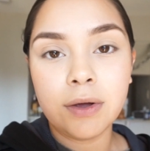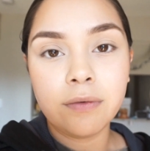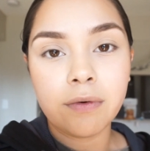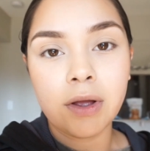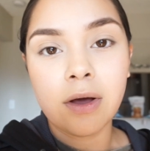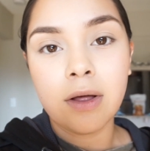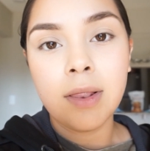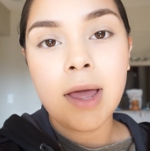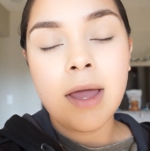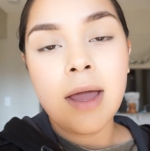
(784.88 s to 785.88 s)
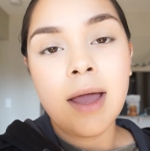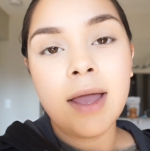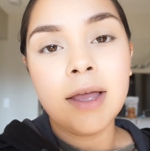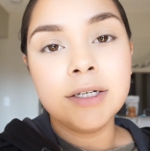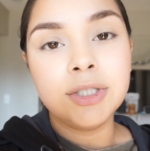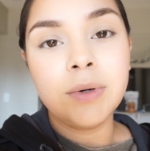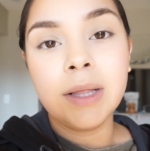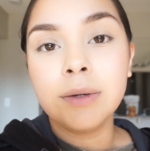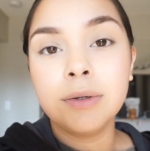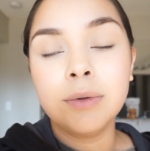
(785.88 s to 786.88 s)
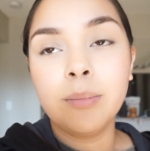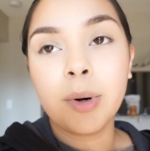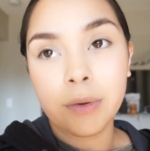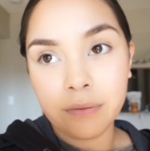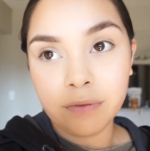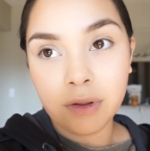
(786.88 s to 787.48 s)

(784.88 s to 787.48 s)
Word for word: video for y'all and do a little birth